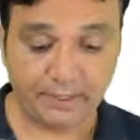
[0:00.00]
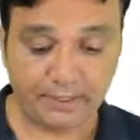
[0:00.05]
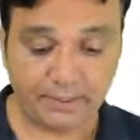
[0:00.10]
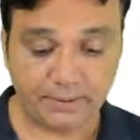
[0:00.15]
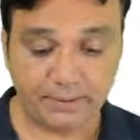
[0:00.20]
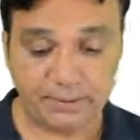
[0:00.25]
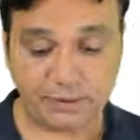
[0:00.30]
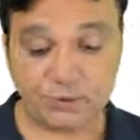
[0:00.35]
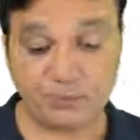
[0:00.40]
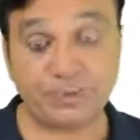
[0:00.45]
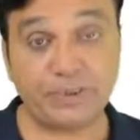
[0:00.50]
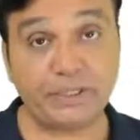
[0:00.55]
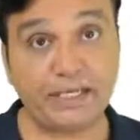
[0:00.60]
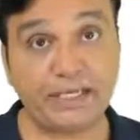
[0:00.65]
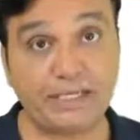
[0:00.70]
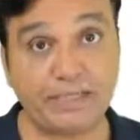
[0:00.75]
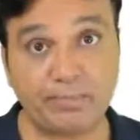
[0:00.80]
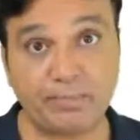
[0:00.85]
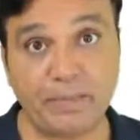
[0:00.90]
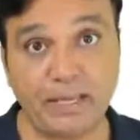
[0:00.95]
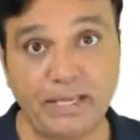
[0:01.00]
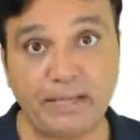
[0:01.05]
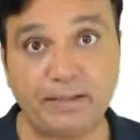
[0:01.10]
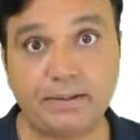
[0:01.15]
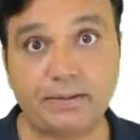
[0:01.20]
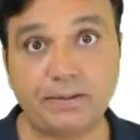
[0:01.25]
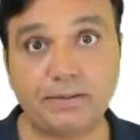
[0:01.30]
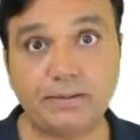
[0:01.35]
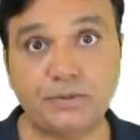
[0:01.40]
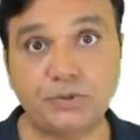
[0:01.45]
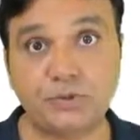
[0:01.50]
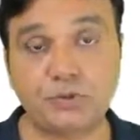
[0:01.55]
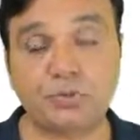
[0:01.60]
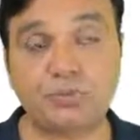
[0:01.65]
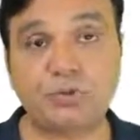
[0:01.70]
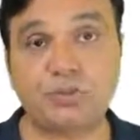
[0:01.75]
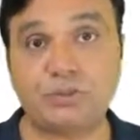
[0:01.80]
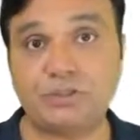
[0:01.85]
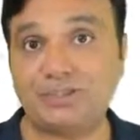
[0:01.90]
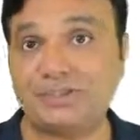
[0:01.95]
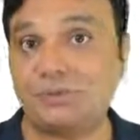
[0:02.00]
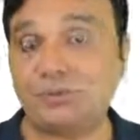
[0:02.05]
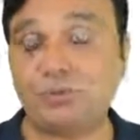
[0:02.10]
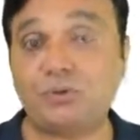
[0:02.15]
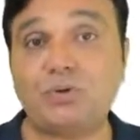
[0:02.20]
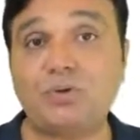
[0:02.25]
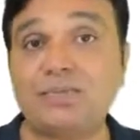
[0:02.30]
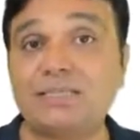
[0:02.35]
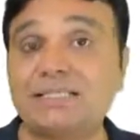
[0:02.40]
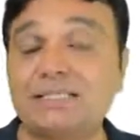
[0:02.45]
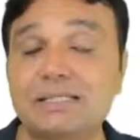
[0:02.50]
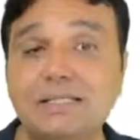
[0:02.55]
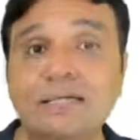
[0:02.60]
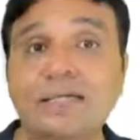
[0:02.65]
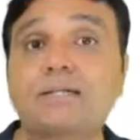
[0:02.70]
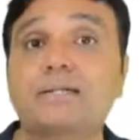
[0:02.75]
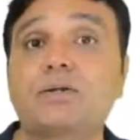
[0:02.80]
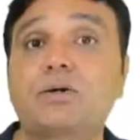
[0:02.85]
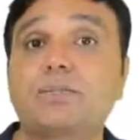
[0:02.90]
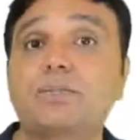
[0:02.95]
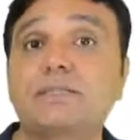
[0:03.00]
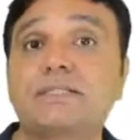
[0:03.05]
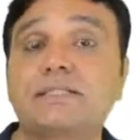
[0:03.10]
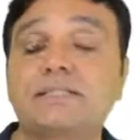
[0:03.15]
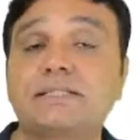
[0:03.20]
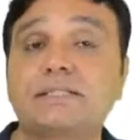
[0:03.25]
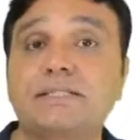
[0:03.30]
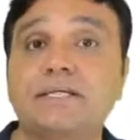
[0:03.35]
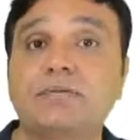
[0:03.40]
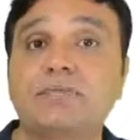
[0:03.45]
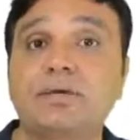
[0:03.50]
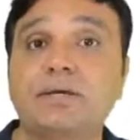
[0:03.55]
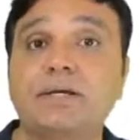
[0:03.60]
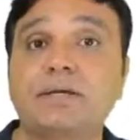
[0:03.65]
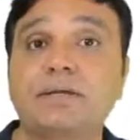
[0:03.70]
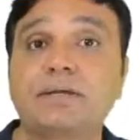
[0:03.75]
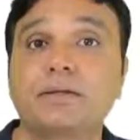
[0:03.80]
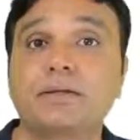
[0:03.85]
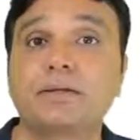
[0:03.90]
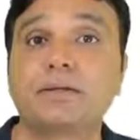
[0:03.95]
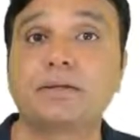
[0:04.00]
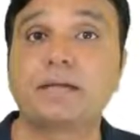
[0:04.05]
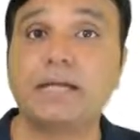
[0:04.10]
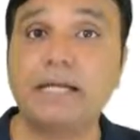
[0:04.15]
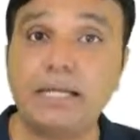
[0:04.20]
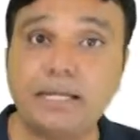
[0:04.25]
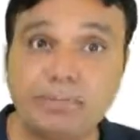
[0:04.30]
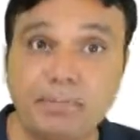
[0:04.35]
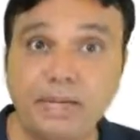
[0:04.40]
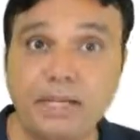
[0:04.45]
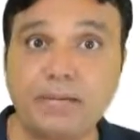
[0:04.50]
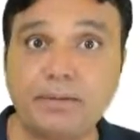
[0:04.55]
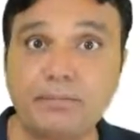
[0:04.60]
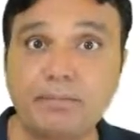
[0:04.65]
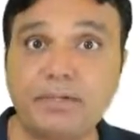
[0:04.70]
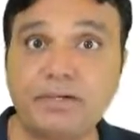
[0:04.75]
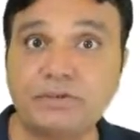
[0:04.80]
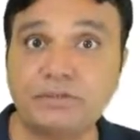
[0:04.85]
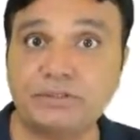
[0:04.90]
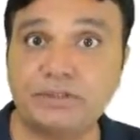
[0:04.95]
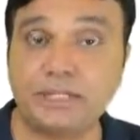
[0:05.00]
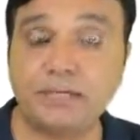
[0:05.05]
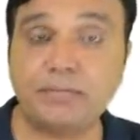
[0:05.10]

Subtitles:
So it may. So do not select the option straightway. It may, because there